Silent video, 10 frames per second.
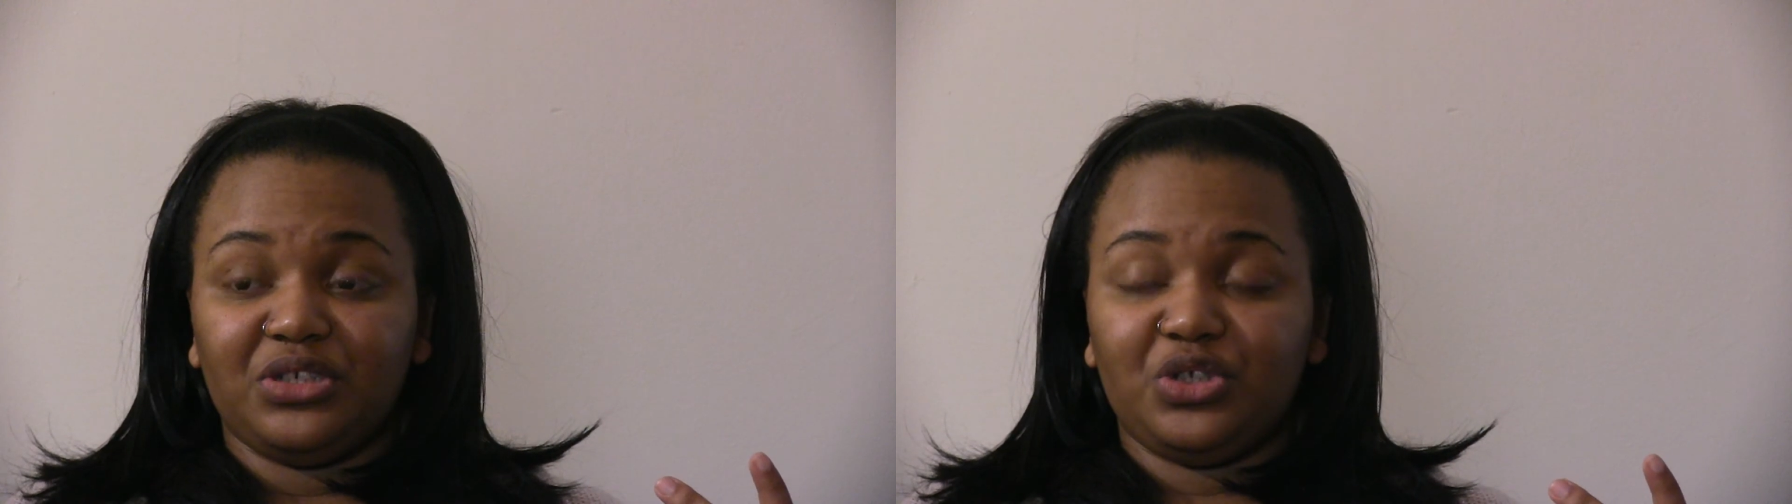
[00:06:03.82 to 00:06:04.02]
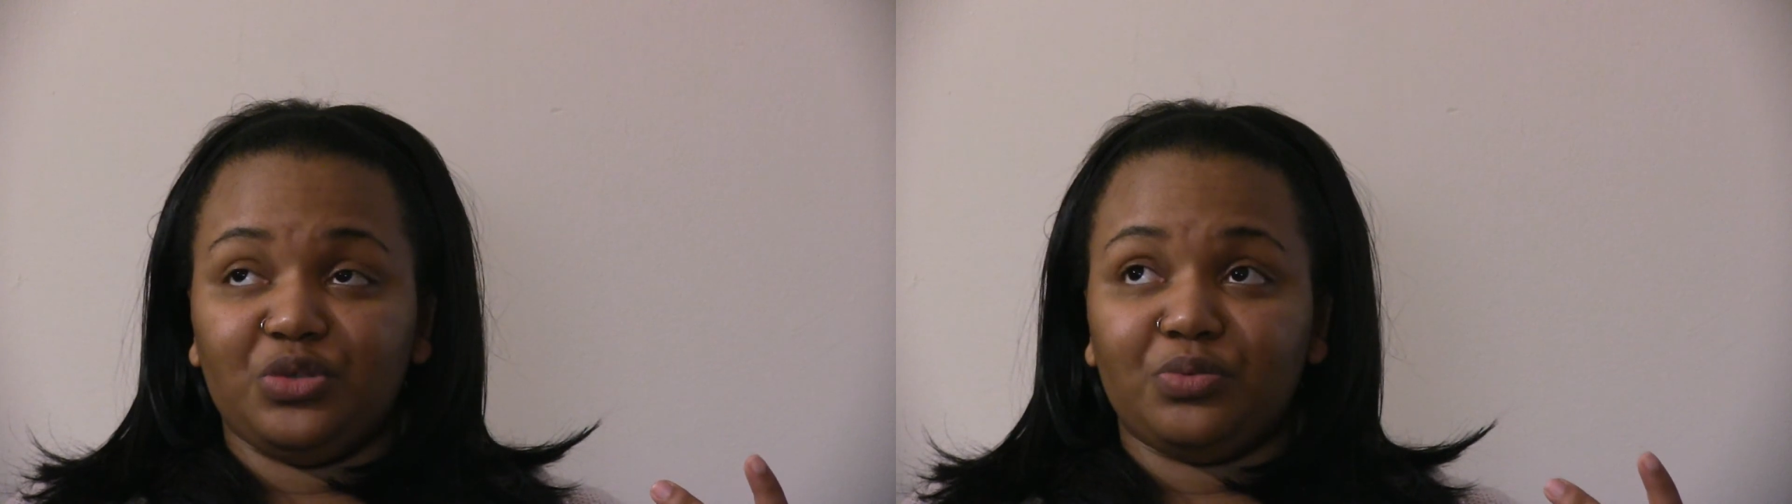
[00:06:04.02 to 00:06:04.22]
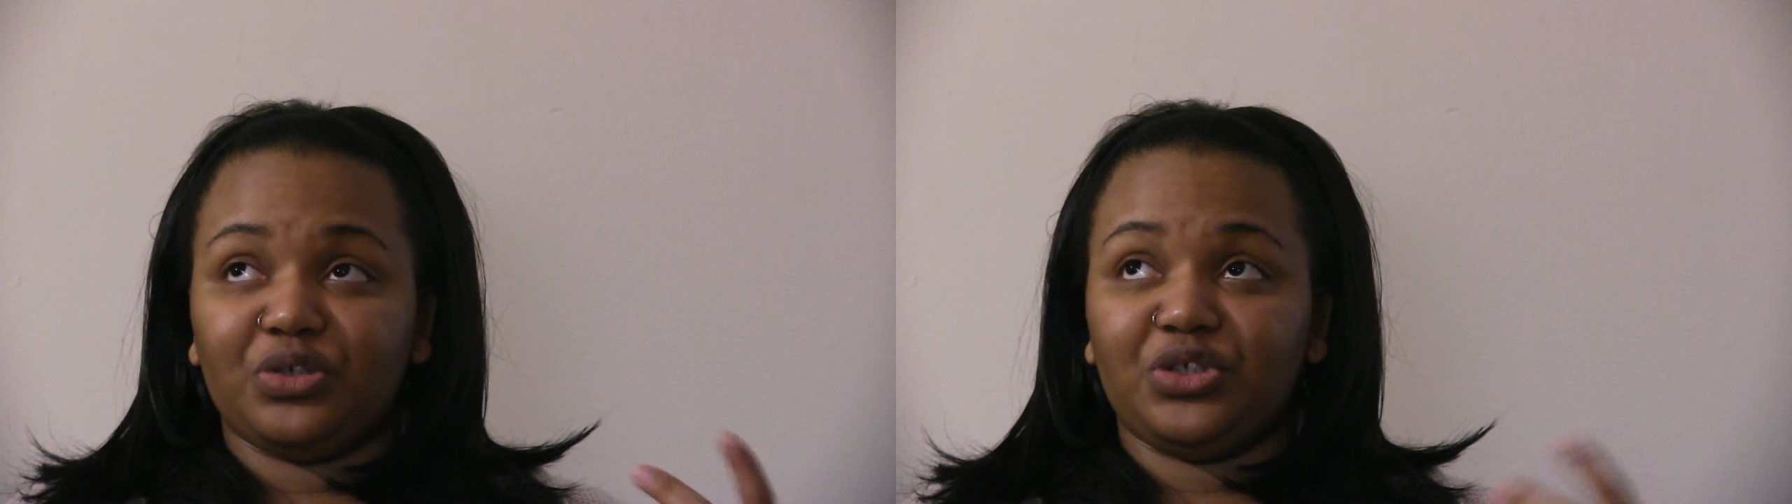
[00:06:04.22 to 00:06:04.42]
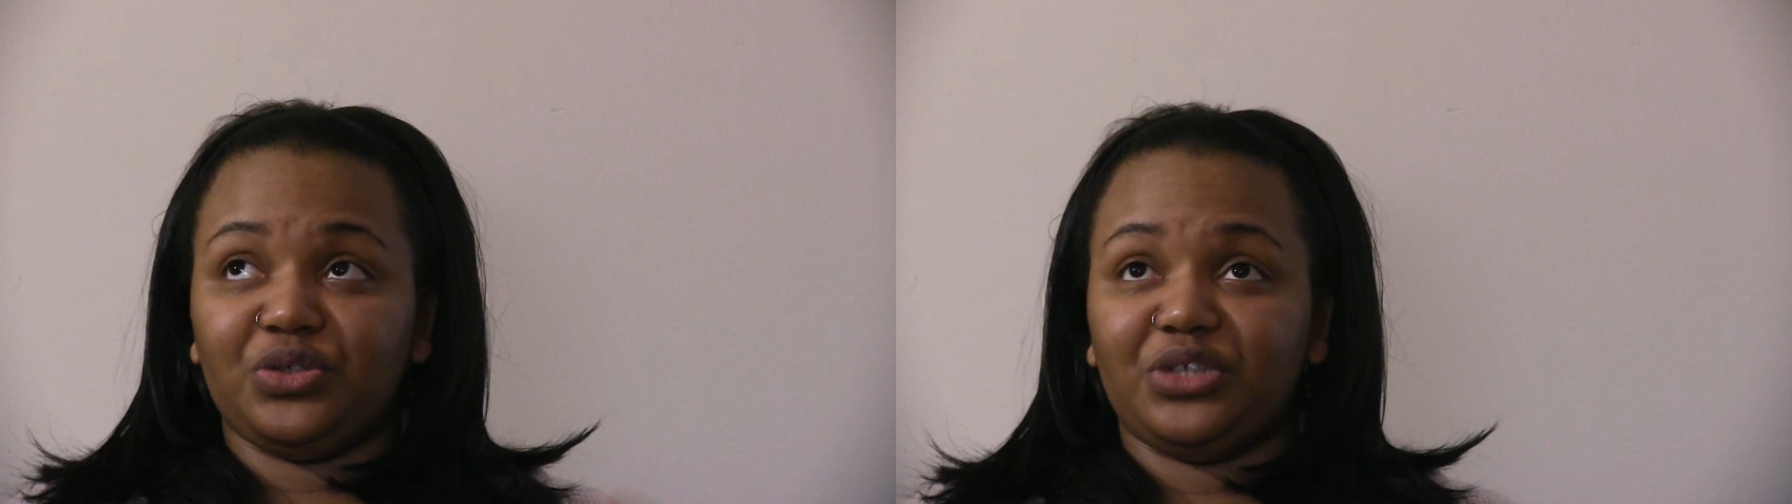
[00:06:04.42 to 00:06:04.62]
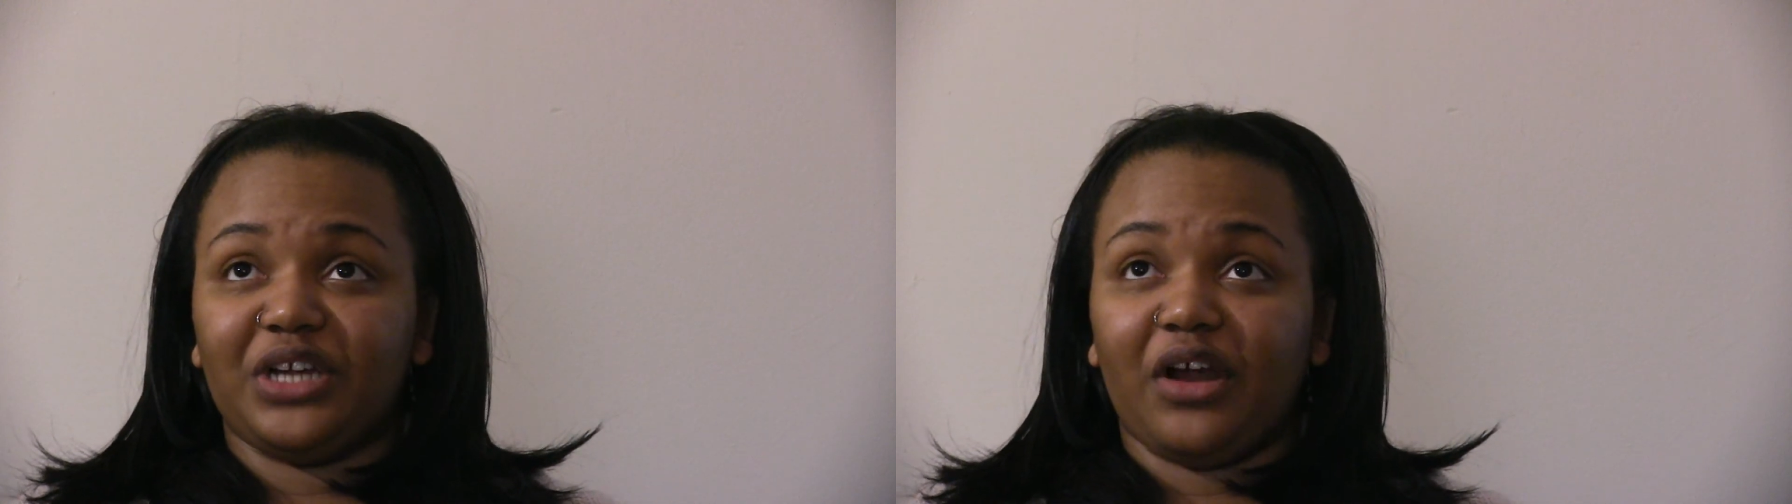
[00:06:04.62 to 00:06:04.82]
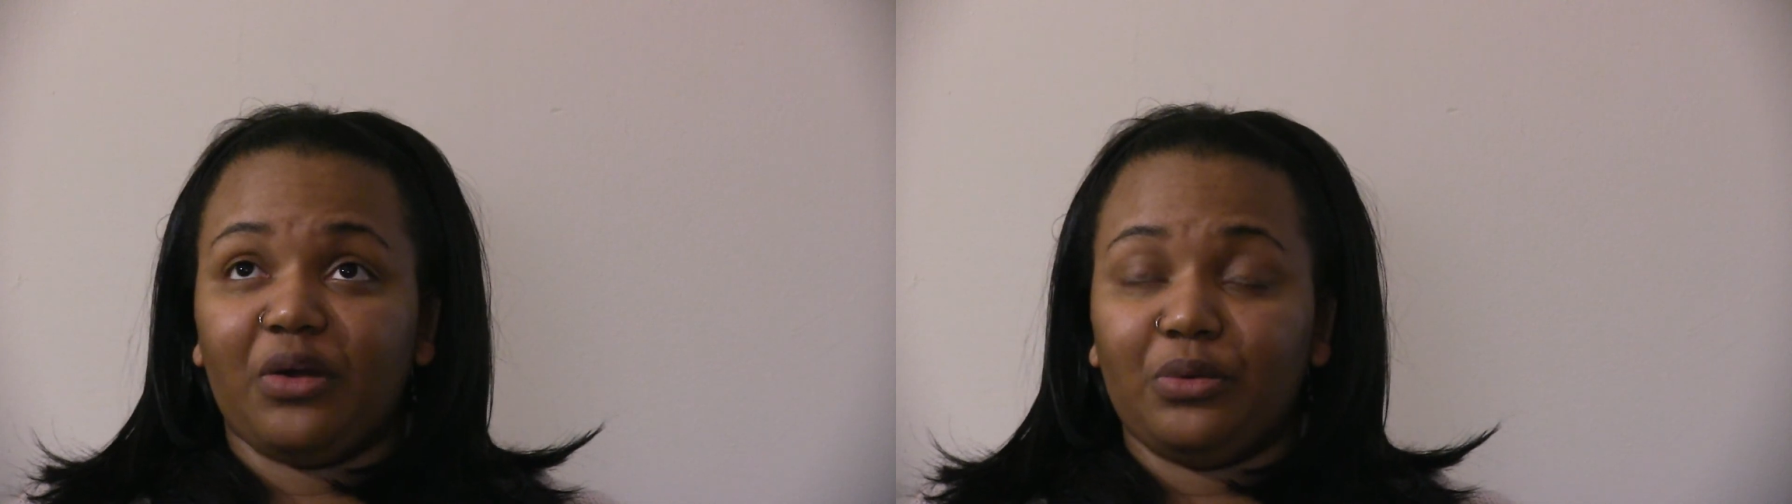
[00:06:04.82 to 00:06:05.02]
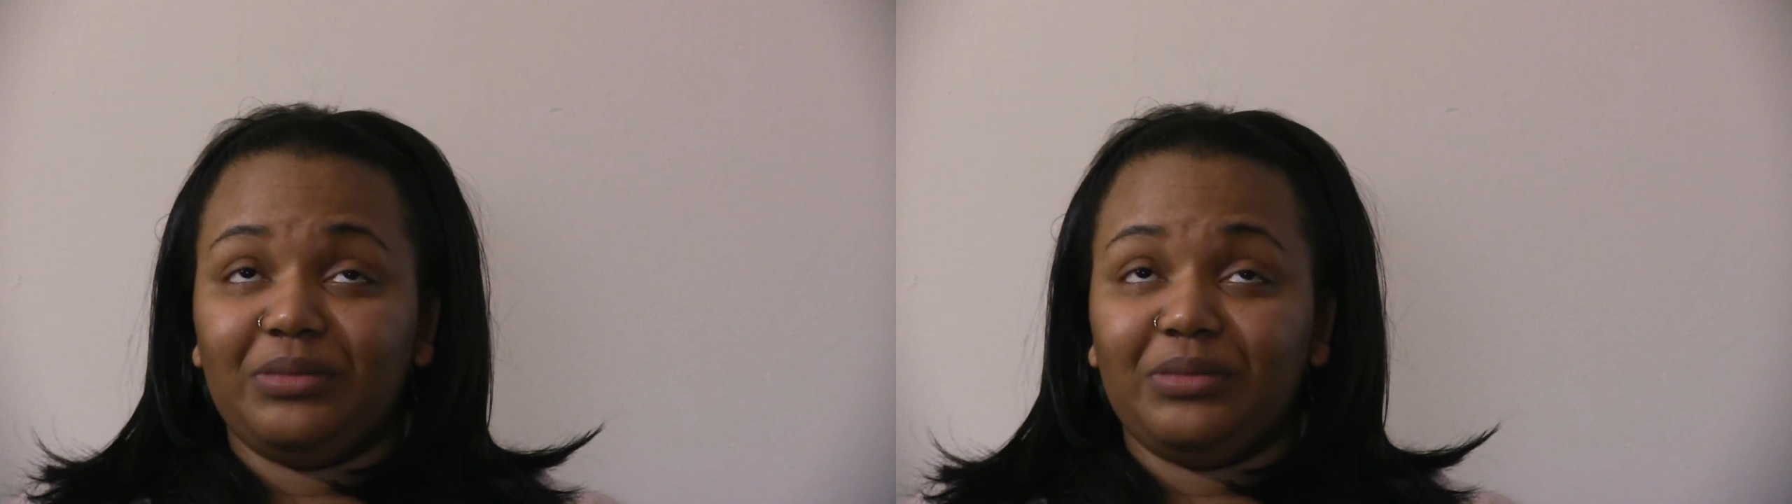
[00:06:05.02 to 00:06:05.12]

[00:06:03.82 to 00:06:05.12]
to producing our own